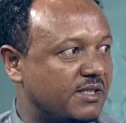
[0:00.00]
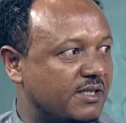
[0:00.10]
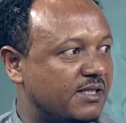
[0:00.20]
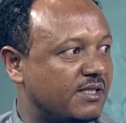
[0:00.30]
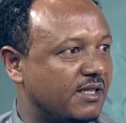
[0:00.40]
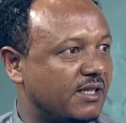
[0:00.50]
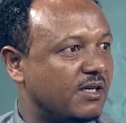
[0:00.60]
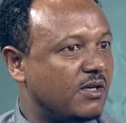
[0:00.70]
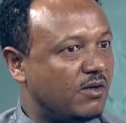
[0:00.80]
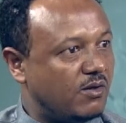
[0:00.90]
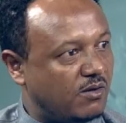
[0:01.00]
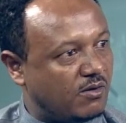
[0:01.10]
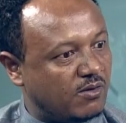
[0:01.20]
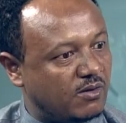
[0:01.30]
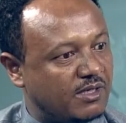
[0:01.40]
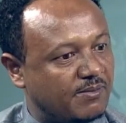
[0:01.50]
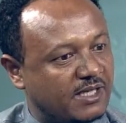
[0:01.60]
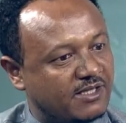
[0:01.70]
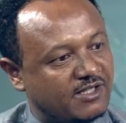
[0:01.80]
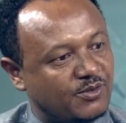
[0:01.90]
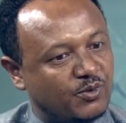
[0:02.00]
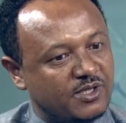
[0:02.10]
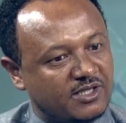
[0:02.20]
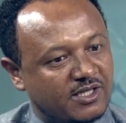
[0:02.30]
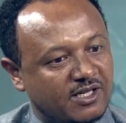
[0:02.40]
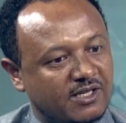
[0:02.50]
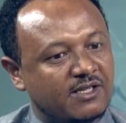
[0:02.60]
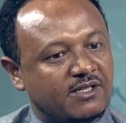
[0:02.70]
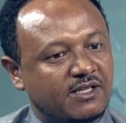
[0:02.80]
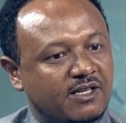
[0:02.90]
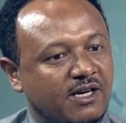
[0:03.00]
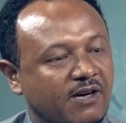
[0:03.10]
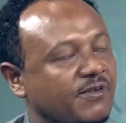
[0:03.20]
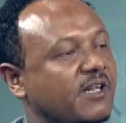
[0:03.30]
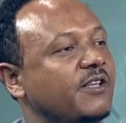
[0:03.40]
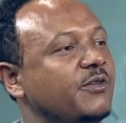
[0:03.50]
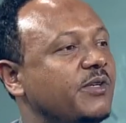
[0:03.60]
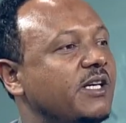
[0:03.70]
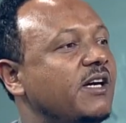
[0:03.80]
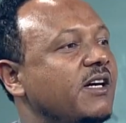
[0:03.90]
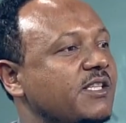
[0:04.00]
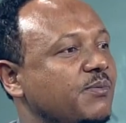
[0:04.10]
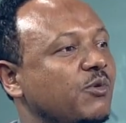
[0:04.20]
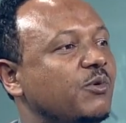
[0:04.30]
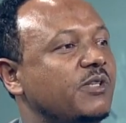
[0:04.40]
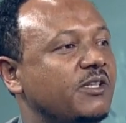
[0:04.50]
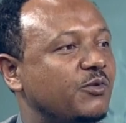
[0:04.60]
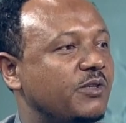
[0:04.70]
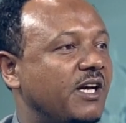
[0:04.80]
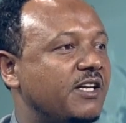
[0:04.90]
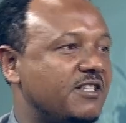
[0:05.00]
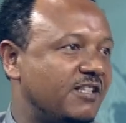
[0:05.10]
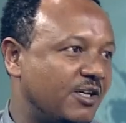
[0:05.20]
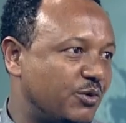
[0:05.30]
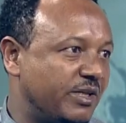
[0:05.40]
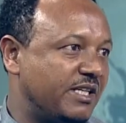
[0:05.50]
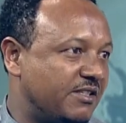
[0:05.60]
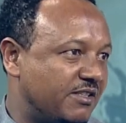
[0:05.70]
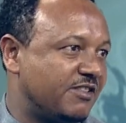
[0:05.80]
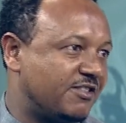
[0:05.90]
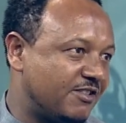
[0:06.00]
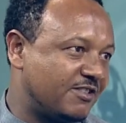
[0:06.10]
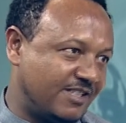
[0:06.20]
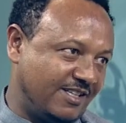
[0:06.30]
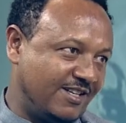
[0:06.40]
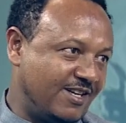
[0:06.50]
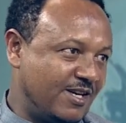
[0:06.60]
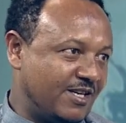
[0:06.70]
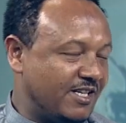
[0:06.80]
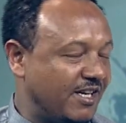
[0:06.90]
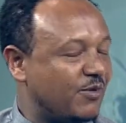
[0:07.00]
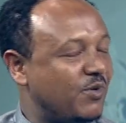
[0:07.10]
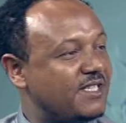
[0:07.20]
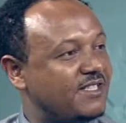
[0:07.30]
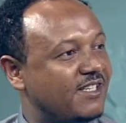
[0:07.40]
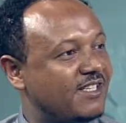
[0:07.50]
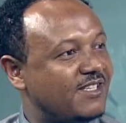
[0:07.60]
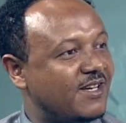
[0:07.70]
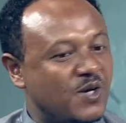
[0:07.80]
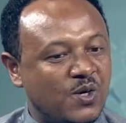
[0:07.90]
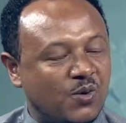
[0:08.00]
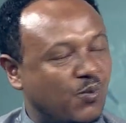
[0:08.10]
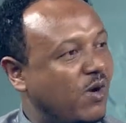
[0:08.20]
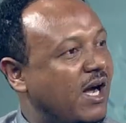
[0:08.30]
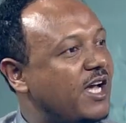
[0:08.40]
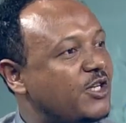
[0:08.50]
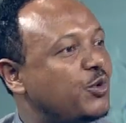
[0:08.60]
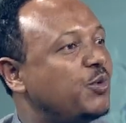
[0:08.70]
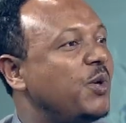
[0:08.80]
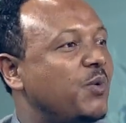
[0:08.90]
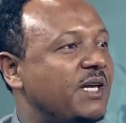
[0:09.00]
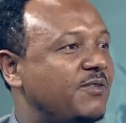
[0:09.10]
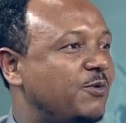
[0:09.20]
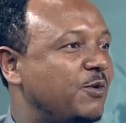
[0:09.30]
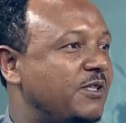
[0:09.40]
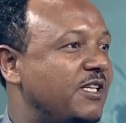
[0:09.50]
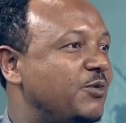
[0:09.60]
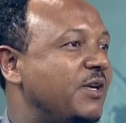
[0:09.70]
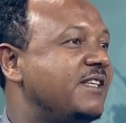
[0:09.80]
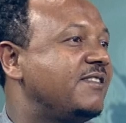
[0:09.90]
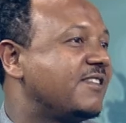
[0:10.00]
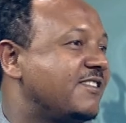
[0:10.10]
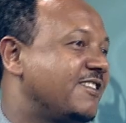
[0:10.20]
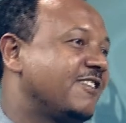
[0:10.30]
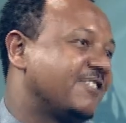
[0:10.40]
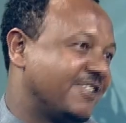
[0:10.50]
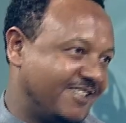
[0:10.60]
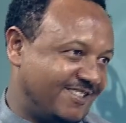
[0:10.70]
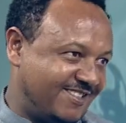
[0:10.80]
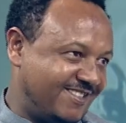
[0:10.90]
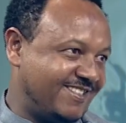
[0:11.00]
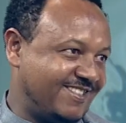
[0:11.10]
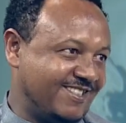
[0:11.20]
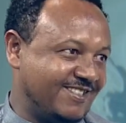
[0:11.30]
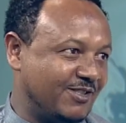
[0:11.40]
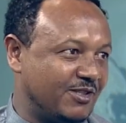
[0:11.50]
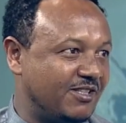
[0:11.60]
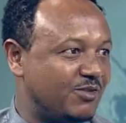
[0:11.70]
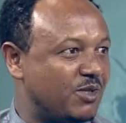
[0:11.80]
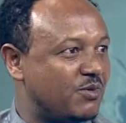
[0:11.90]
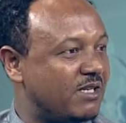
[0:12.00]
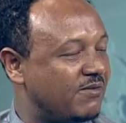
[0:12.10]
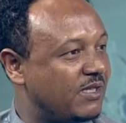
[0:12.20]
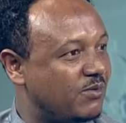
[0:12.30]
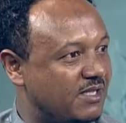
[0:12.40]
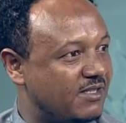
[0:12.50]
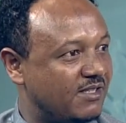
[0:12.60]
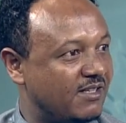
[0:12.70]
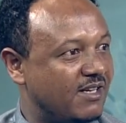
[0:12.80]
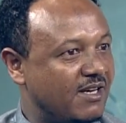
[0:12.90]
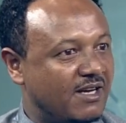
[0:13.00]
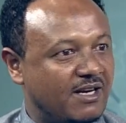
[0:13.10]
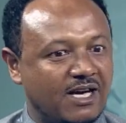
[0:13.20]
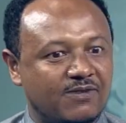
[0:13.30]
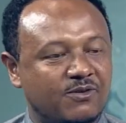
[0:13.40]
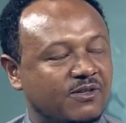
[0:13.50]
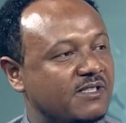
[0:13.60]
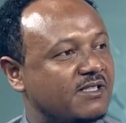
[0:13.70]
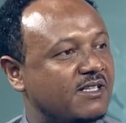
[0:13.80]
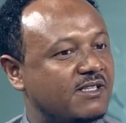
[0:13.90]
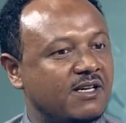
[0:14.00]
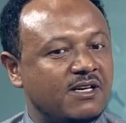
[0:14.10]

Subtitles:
discussing all the matters which are the African Union has put into the agenda 2063. Their question is, Why should we wait for the 2063? This was one of the questions. Like, for instance,